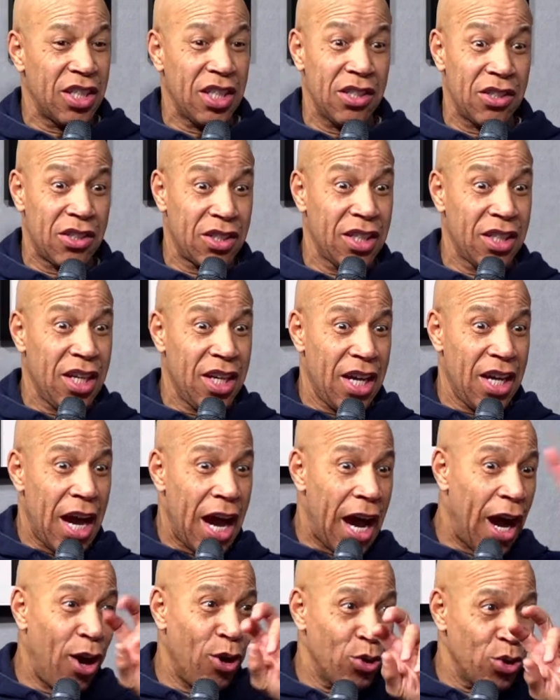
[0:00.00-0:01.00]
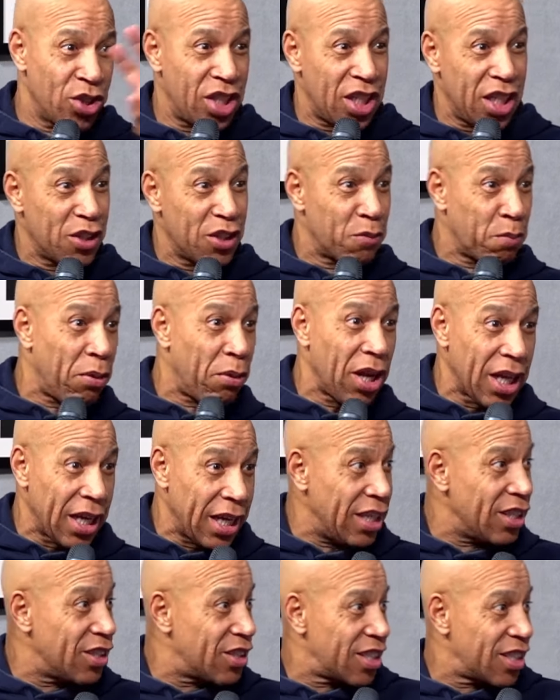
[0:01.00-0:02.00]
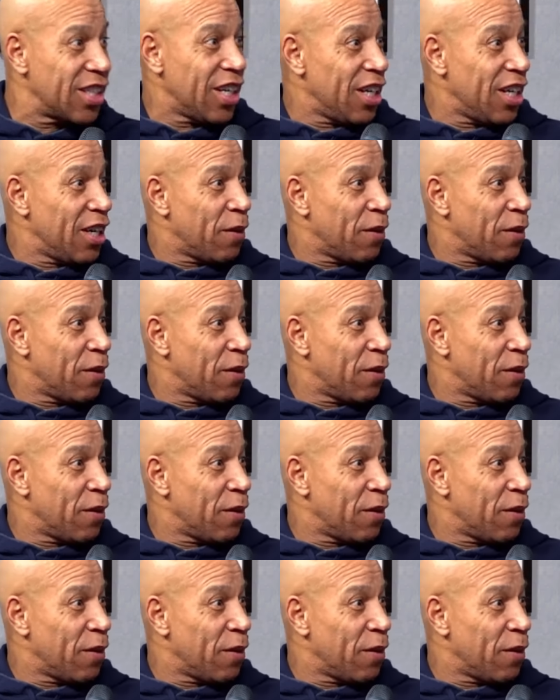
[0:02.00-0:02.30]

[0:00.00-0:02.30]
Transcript: his house, his place